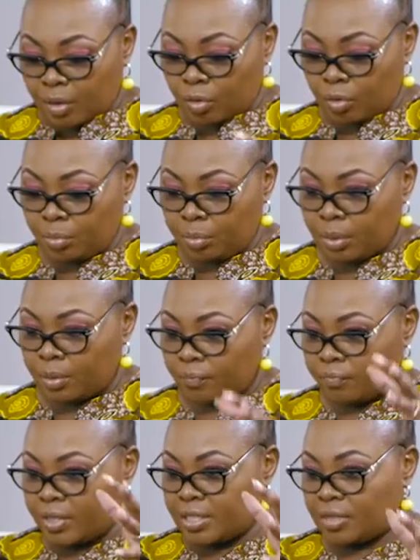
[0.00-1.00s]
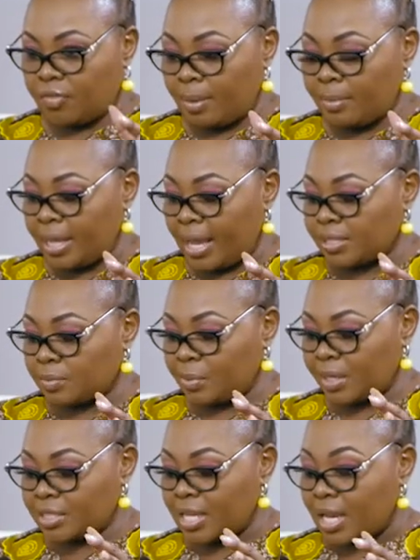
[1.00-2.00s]
home, there's the family
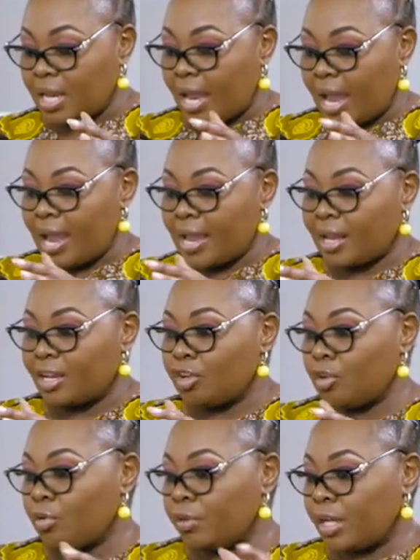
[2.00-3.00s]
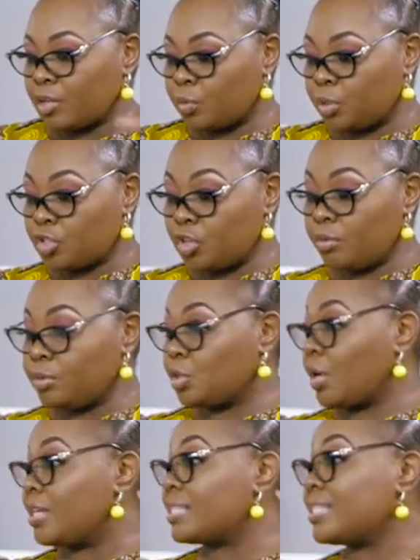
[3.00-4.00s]
aspect, and I know that we termed
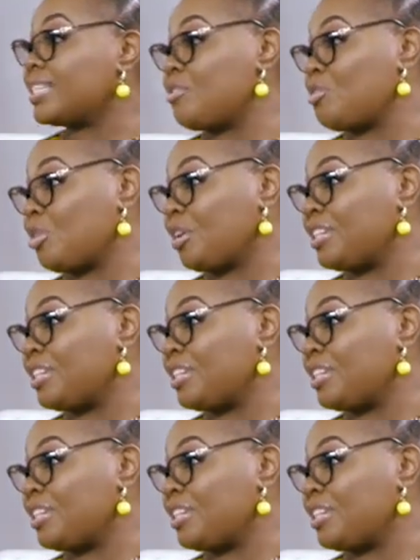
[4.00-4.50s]
you a serial